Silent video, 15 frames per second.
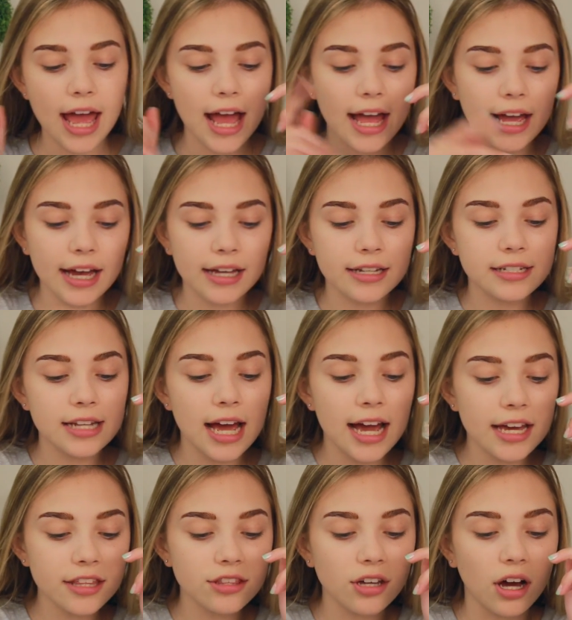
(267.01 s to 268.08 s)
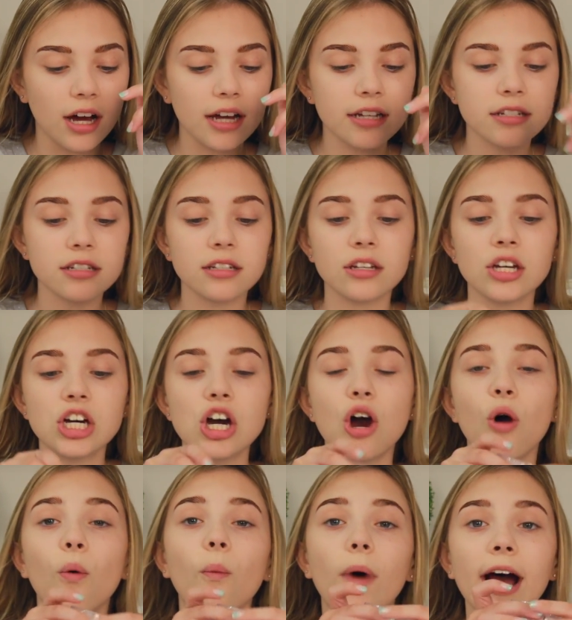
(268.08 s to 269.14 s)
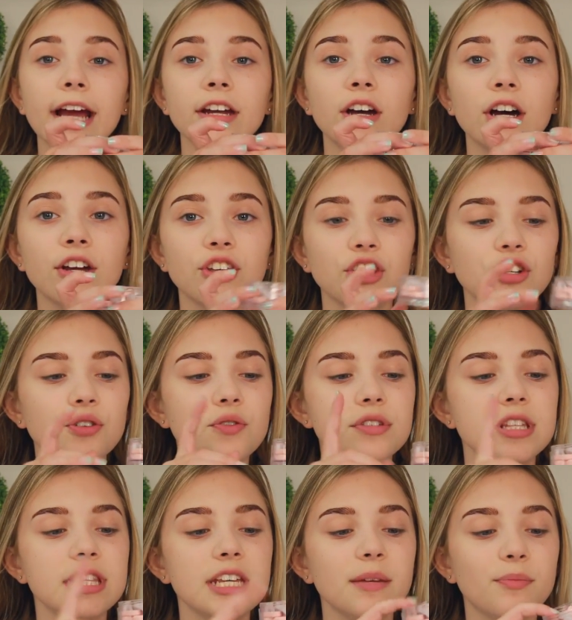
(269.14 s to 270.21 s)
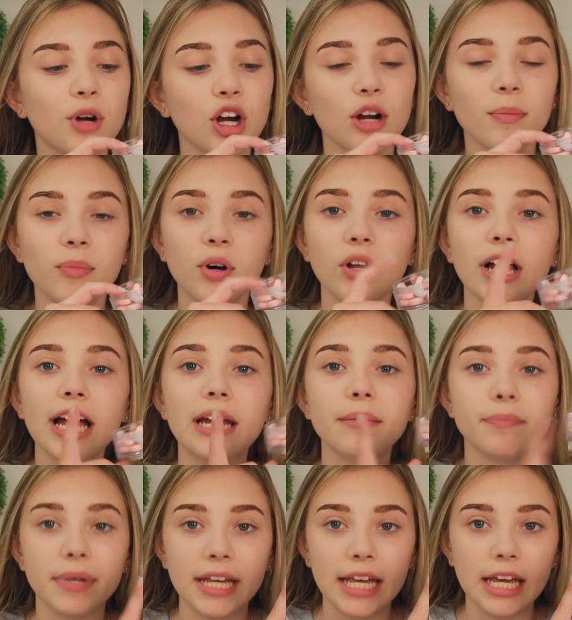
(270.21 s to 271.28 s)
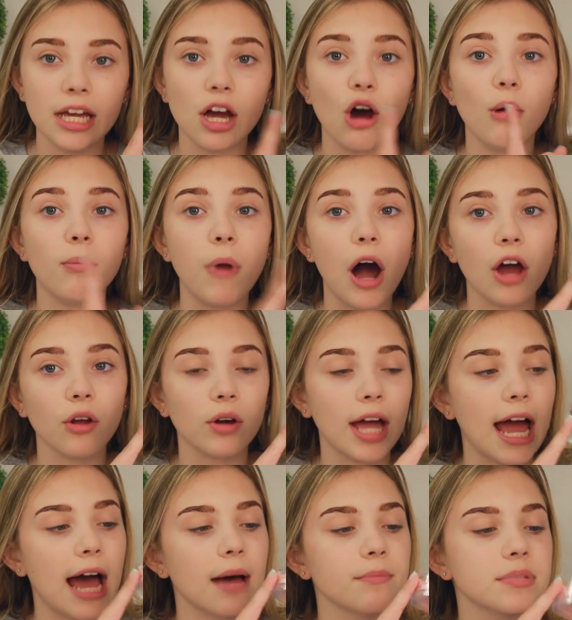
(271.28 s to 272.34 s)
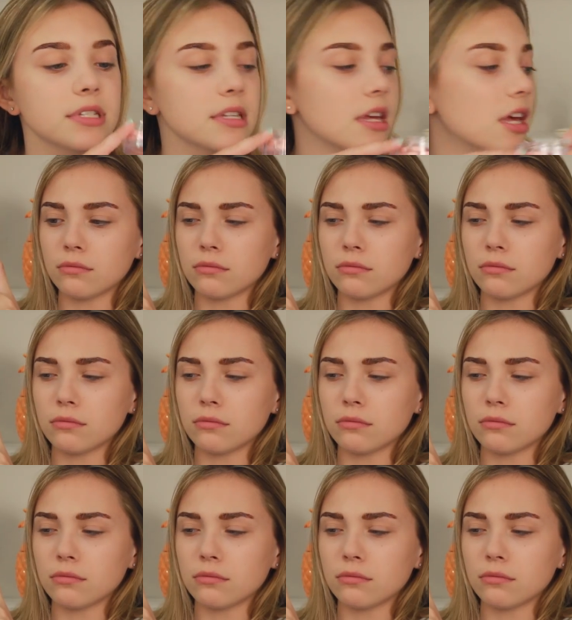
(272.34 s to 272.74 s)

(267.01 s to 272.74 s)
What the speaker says: And I thought, why not use the purple and pink bottle caps?